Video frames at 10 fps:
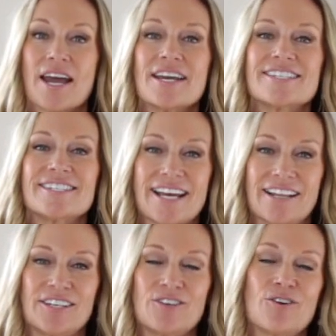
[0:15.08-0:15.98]

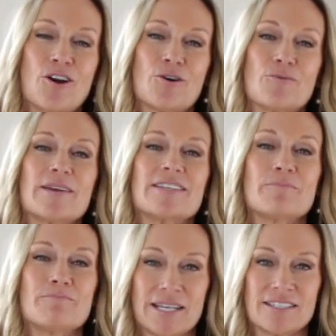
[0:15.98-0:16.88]
Selling your home is a
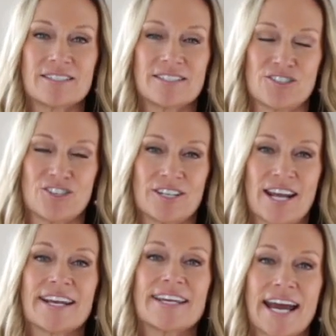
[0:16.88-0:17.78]
big decision
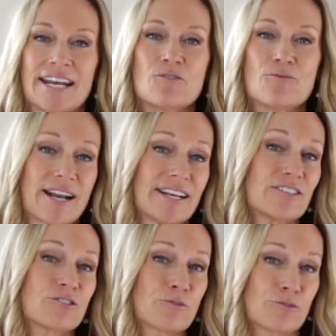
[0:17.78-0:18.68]
and getting ready
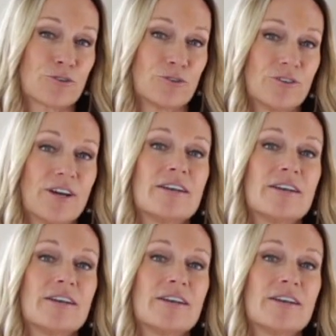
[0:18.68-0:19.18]
is crucial.